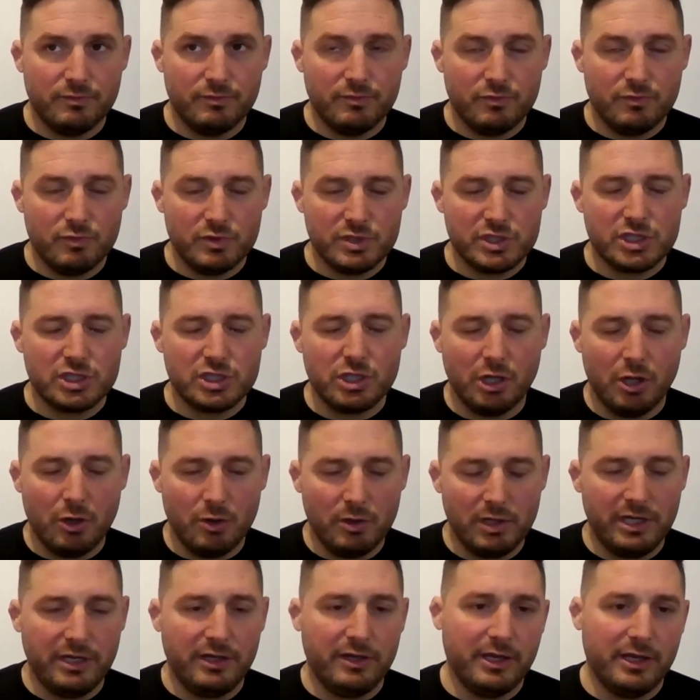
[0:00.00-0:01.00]
was
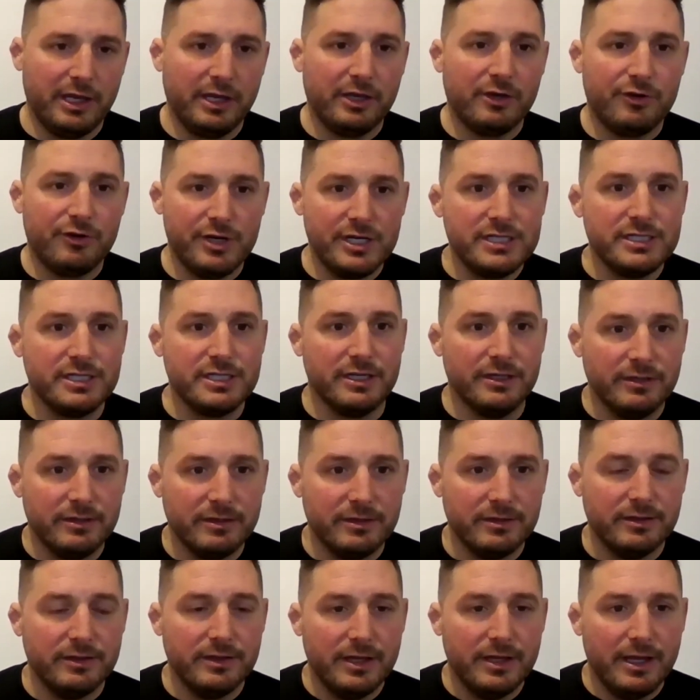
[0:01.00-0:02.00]
slowly increasing,
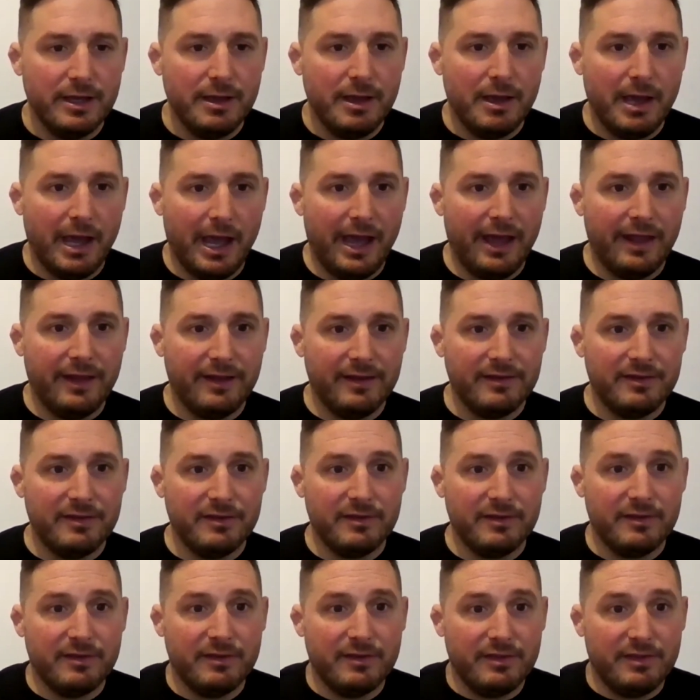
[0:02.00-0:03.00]
and
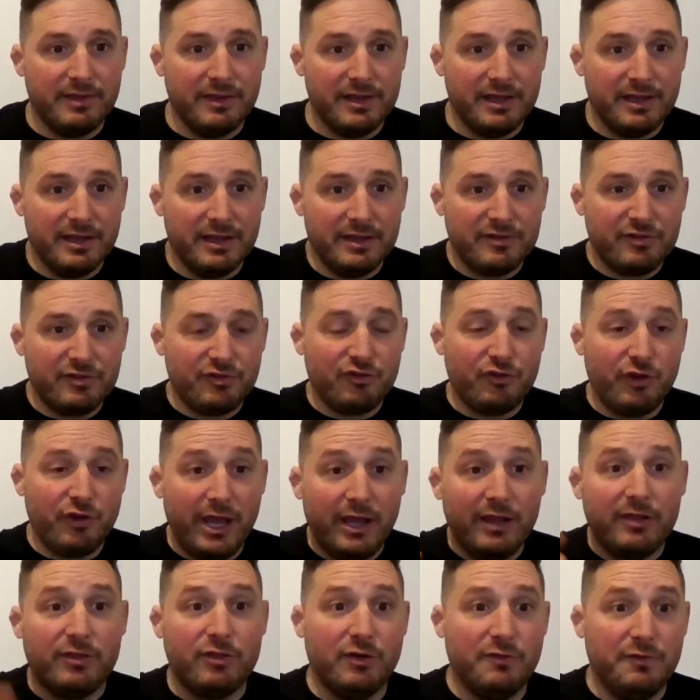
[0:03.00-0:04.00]
the
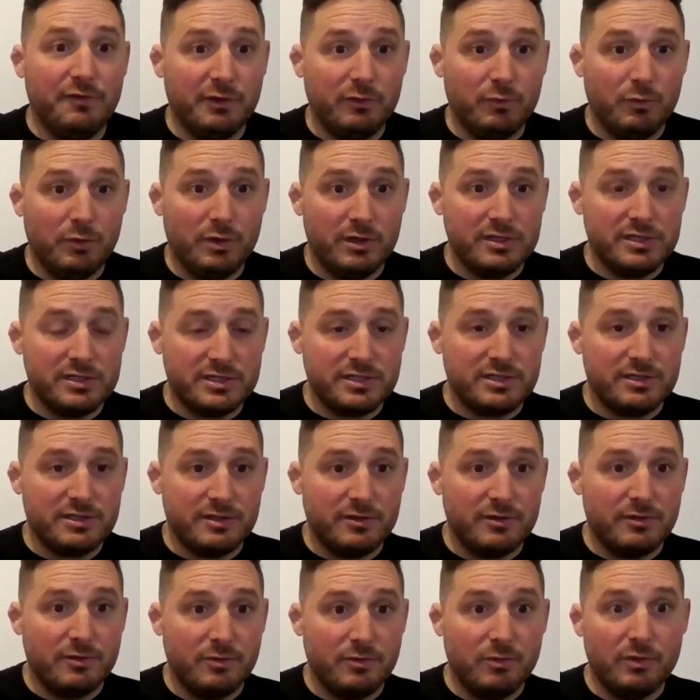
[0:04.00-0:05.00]
strength of it was
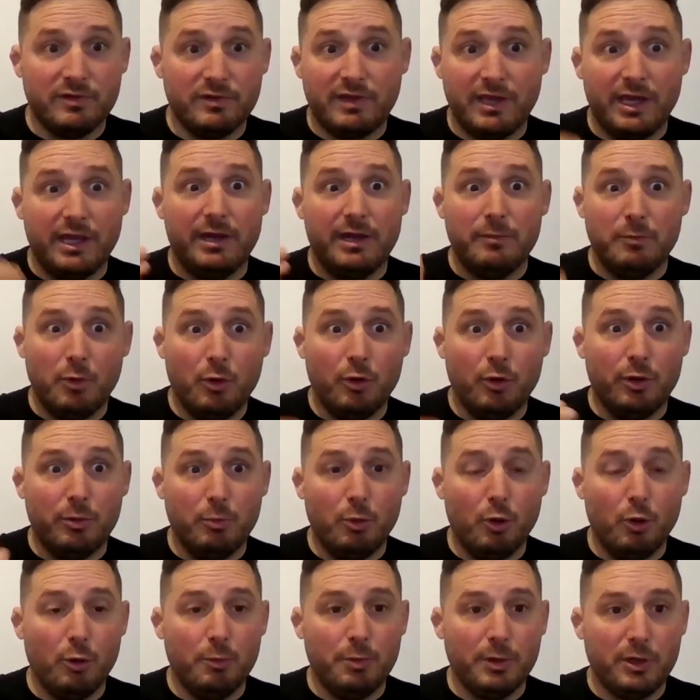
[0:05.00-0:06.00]
was getting more and
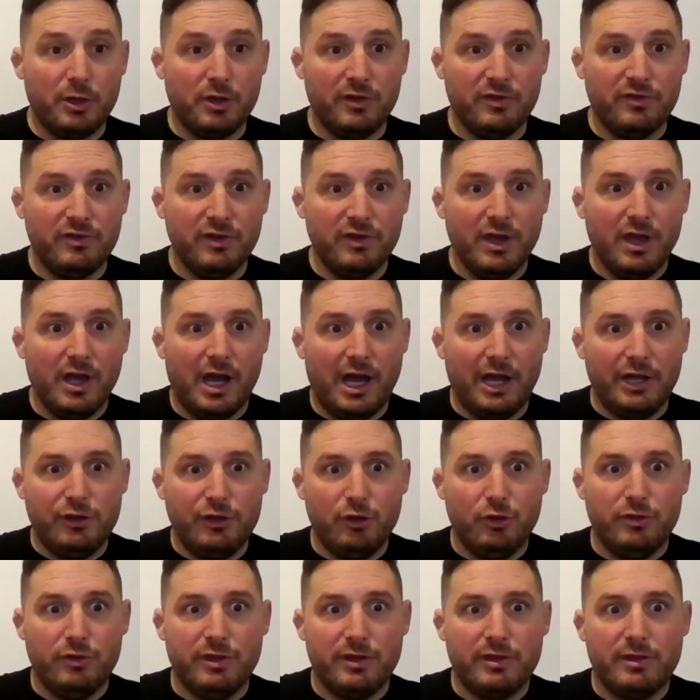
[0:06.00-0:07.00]
more because I
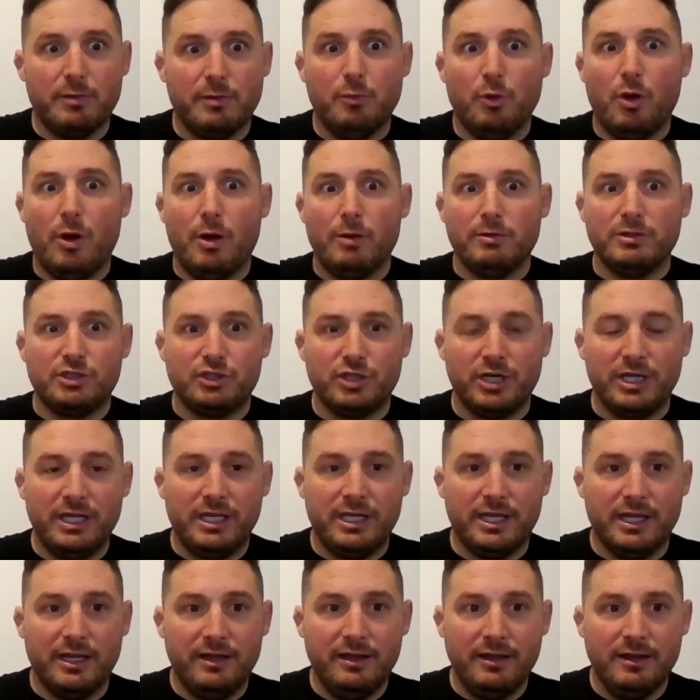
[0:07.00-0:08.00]
knew that the more I was
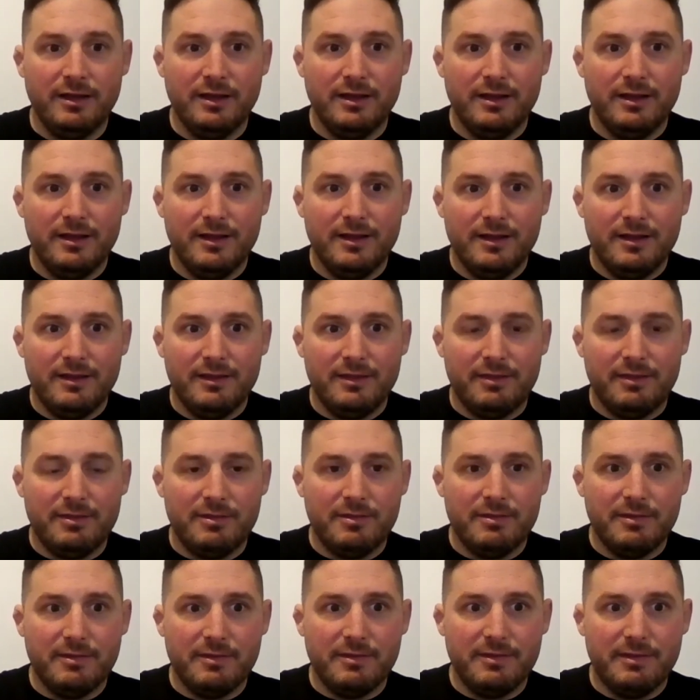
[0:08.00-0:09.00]
drinking,
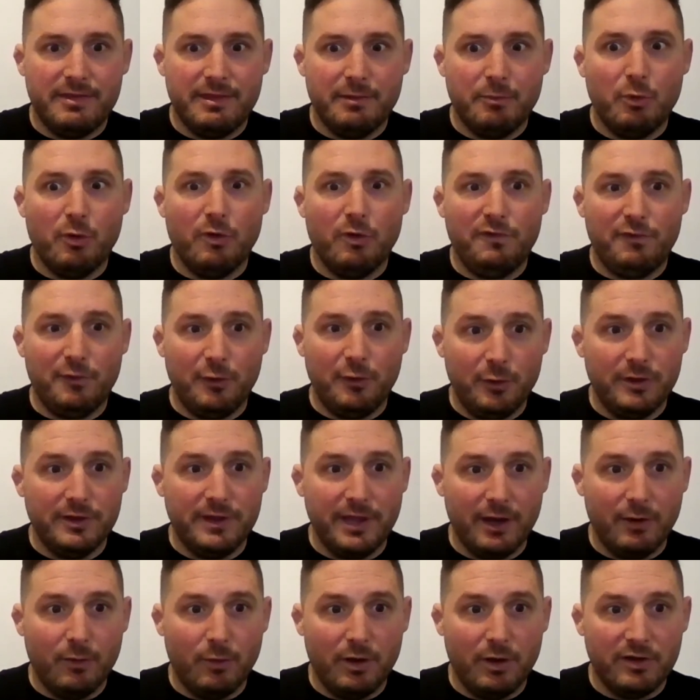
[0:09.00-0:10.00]
the more fluid
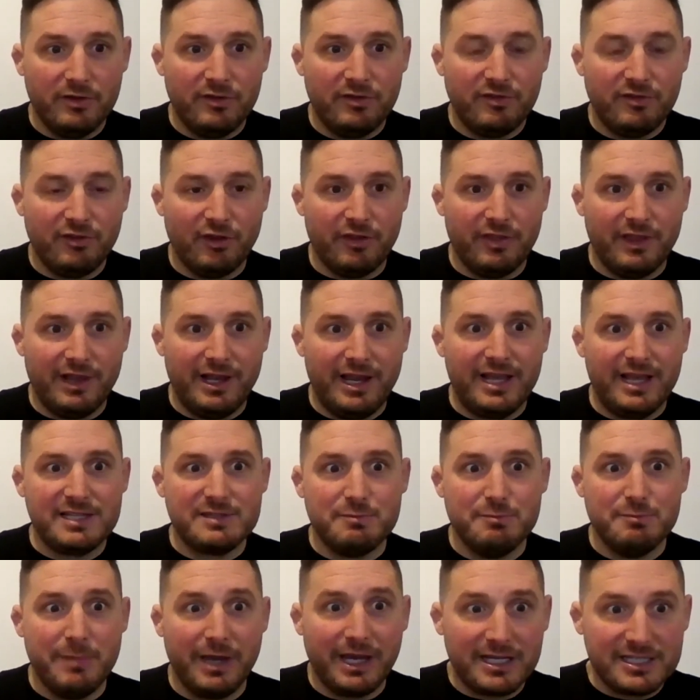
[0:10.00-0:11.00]
that was, so the less
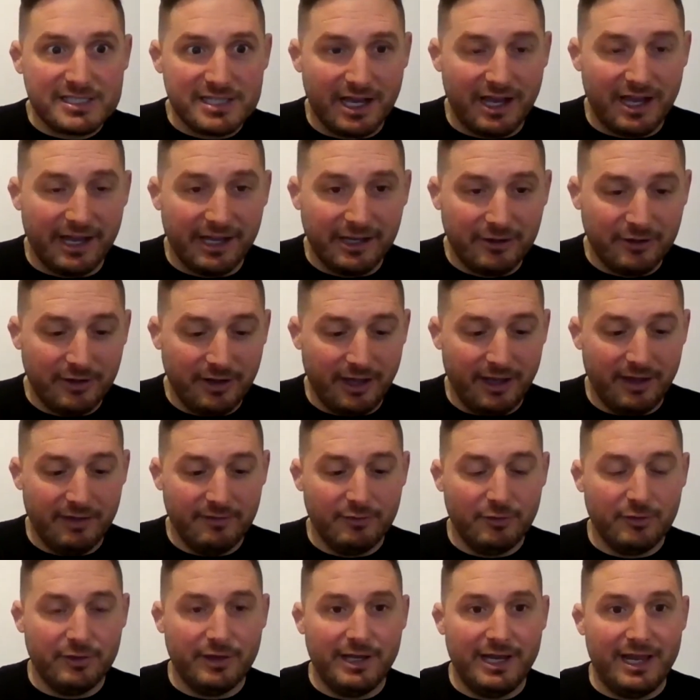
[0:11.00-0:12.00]
micta I could have,
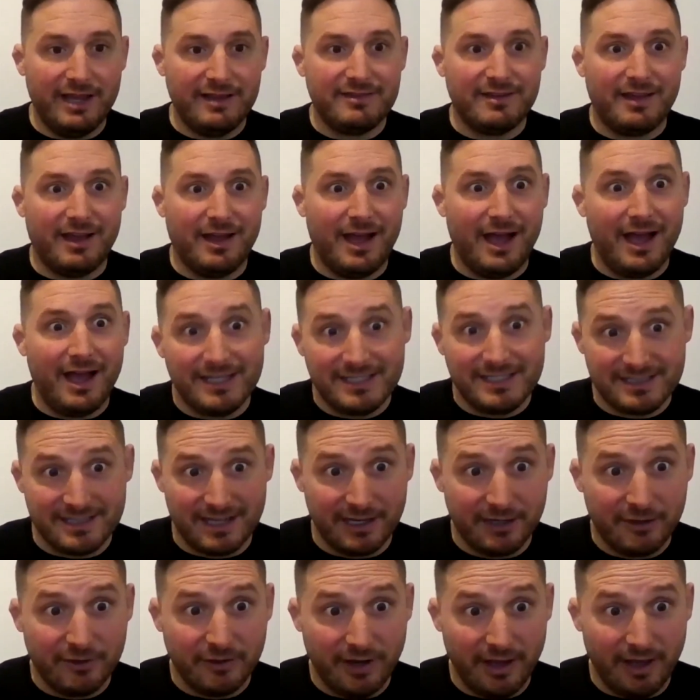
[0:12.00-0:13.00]
or the less ice I
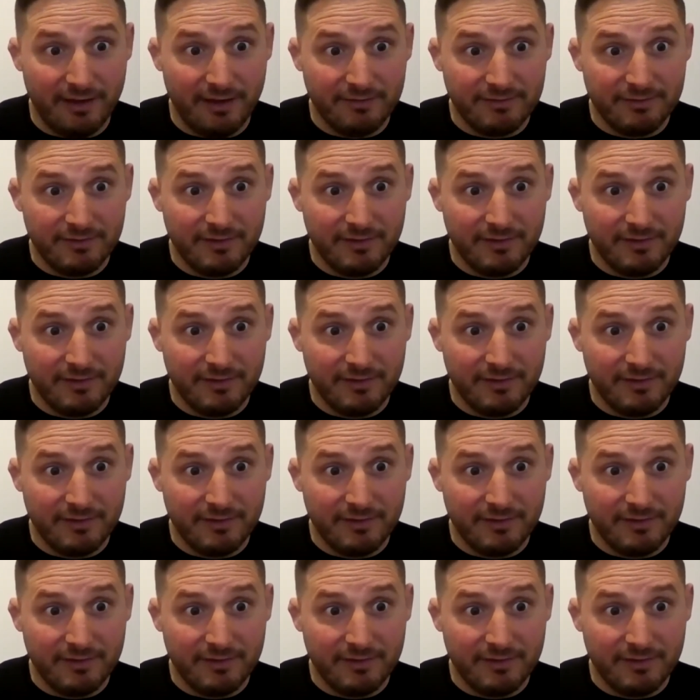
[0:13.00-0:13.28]
could have.